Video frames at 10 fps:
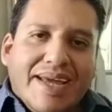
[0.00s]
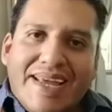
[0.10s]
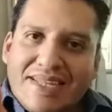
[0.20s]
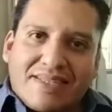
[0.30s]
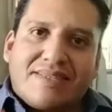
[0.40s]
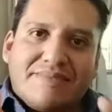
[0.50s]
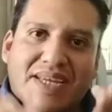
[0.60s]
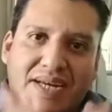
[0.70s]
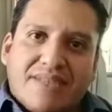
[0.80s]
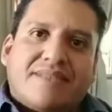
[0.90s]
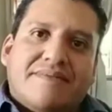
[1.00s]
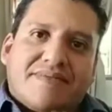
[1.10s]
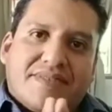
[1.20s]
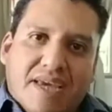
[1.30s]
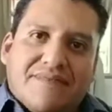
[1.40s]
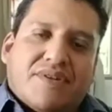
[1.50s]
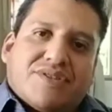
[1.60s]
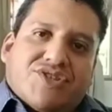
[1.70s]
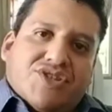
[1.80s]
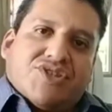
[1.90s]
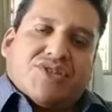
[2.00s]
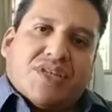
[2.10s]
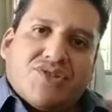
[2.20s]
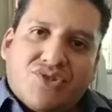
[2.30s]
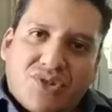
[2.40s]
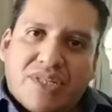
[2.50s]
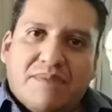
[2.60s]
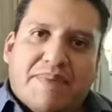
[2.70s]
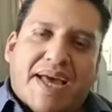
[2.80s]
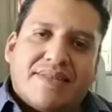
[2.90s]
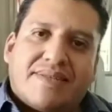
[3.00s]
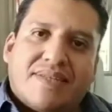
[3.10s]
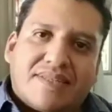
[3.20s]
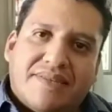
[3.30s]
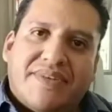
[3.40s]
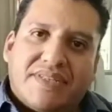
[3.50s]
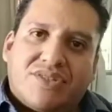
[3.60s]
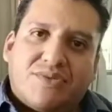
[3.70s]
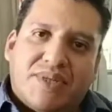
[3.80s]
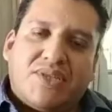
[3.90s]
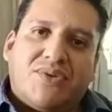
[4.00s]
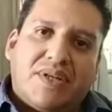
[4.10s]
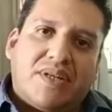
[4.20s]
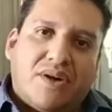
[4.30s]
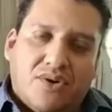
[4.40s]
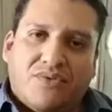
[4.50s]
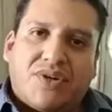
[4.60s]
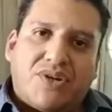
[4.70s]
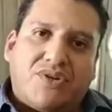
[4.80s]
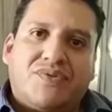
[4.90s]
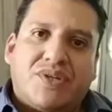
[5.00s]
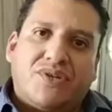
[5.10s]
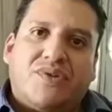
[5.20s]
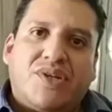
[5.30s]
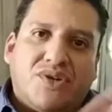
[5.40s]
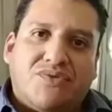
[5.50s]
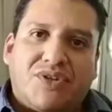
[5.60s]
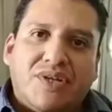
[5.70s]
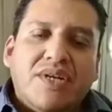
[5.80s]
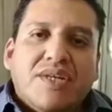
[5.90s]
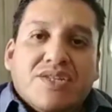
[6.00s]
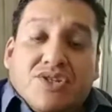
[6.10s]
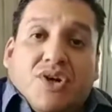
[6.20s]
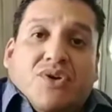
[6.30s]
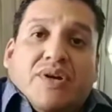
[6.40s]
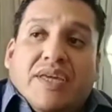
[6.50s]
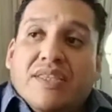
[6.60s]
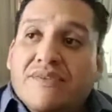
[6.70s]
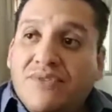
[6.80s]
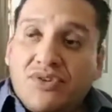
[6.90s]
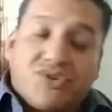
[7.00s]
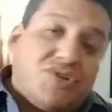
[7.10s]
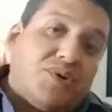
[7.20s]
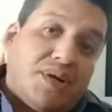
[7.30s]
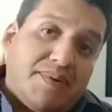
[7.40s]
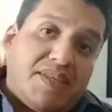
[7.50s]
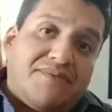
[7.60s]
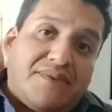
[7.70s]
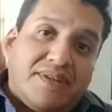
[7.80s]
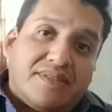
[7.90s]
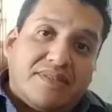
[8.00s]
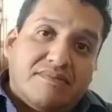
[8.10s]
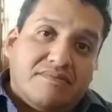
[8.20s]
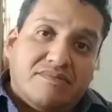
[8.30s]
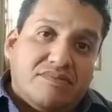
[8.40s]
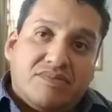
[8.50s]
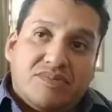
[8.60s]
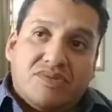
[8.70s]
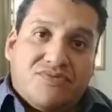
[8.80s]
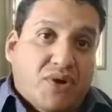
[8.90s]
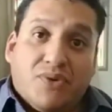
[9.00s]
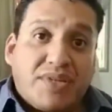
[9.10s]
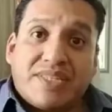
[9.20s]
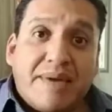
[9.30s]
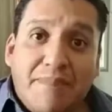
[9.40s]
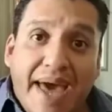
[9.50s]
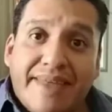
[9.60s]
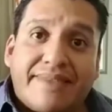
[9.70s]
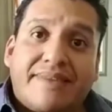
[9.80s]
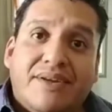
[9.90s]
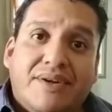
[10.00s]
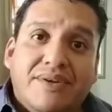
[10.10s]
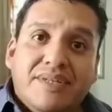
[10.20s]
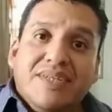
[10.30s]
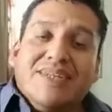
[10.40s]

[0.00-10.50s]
it's because of several decisions that you took in the past and activities that you've been doing over and over and over and over. So in the future, you want to be different, follow the same path, you know,